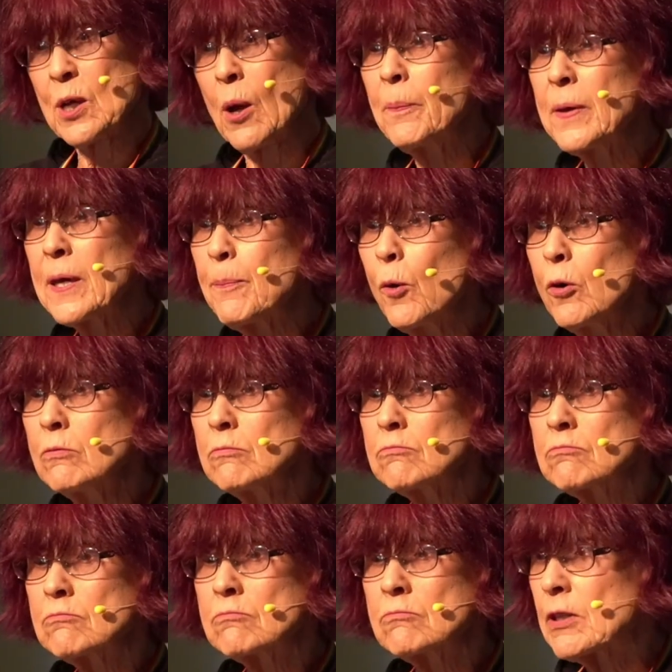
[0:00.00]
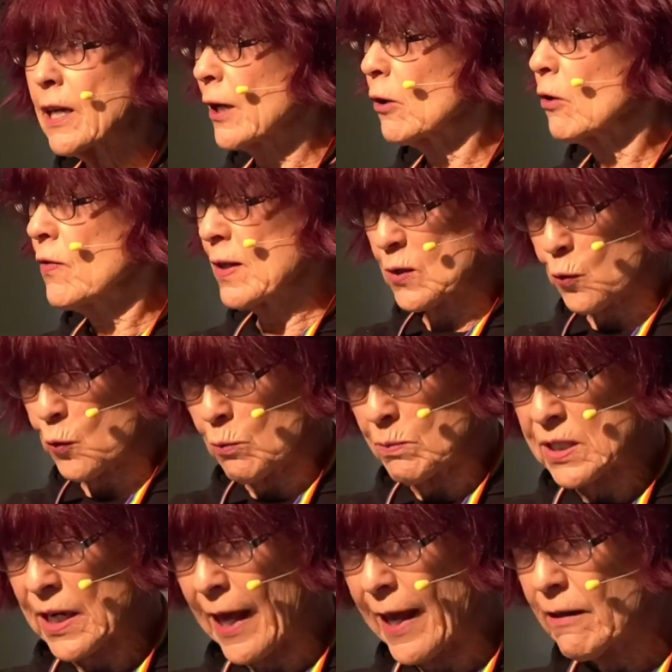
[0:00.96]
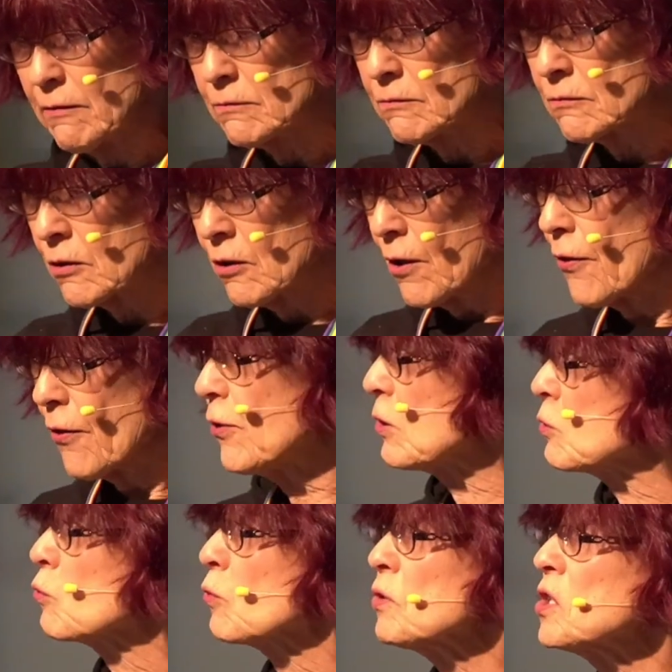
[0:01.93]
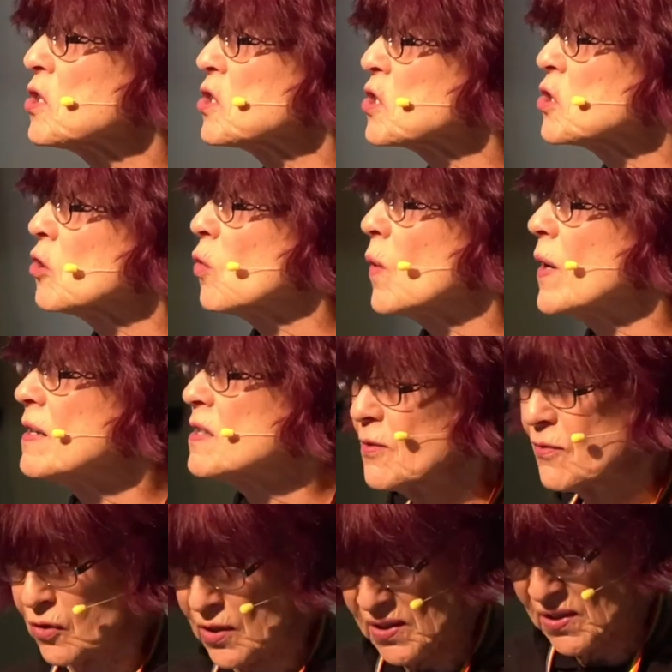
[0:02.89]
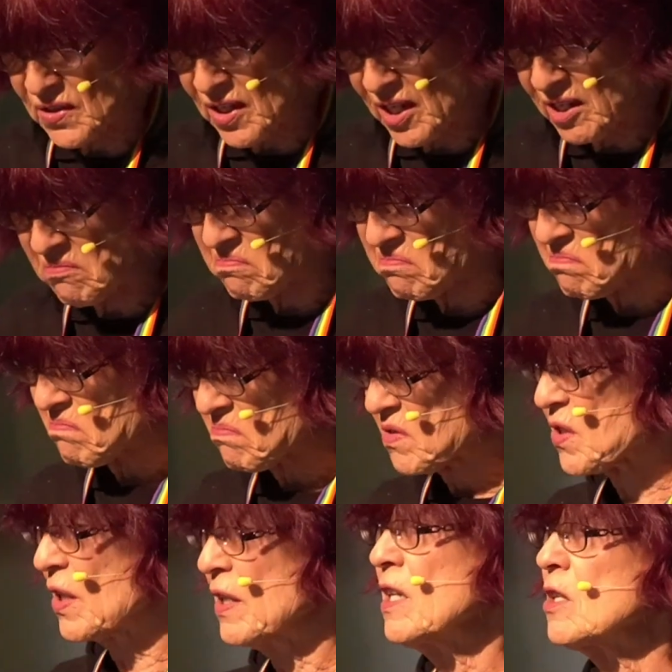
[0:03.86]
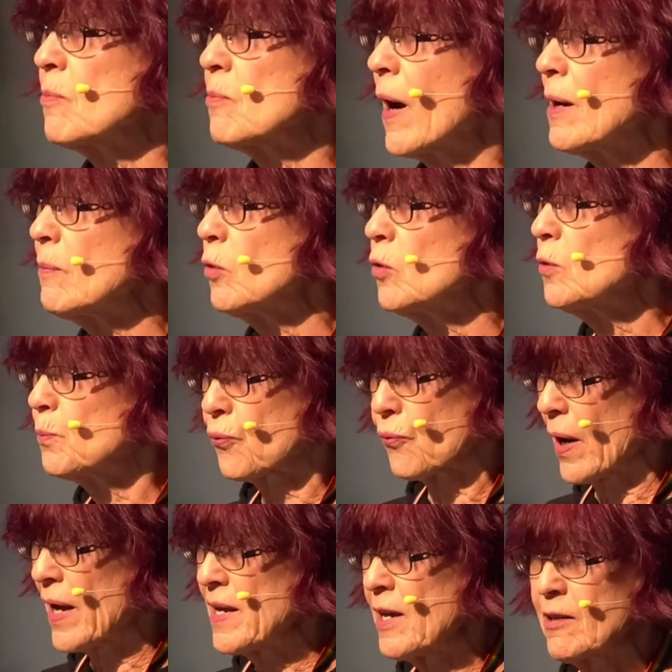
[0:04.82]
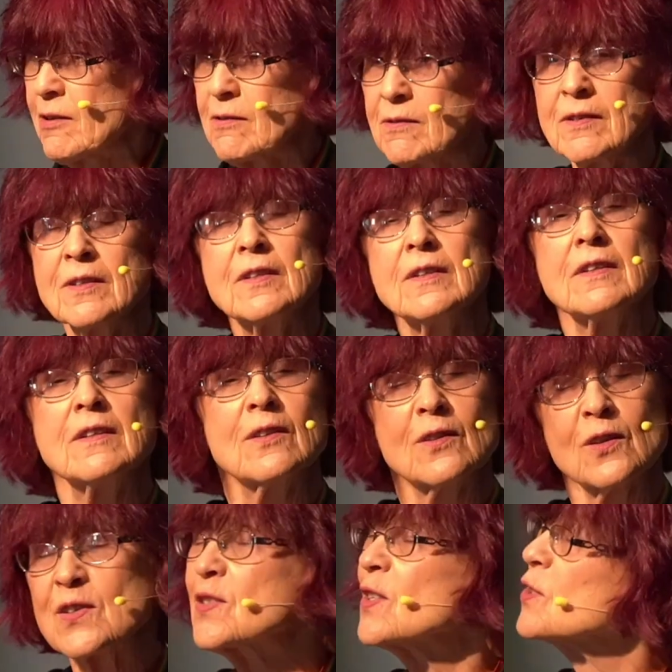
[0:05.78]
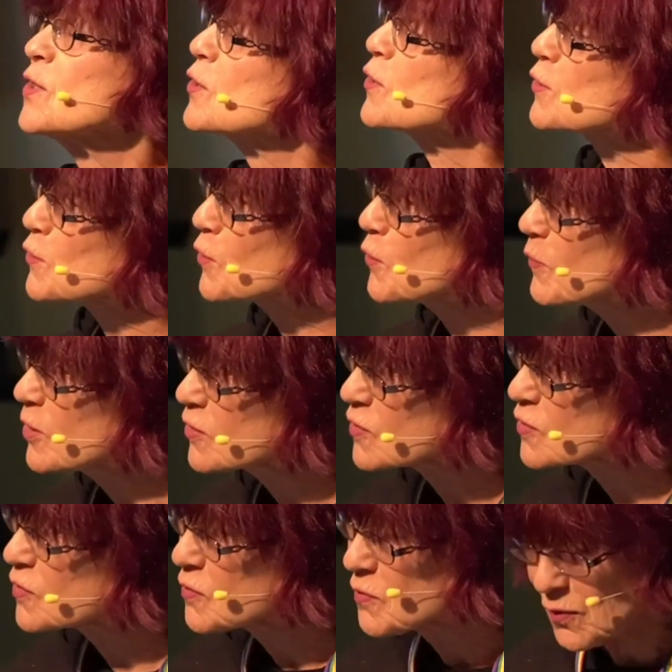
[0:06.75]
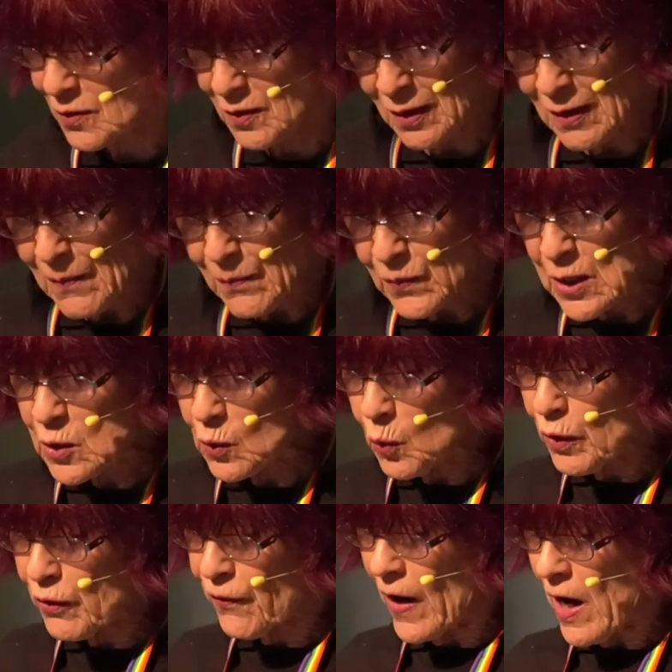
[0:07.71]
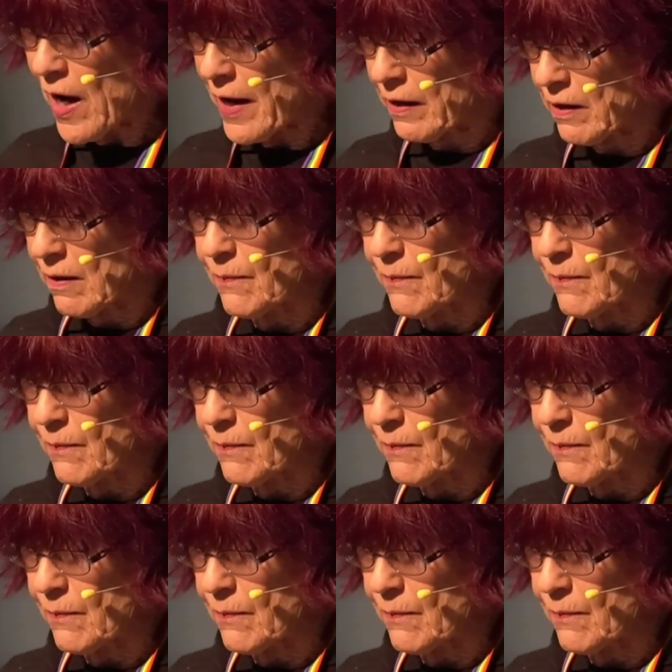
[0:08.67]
people here in this room today, the traditional ways of listening, studying the Bible, praying, listening to sermons, these will work fine.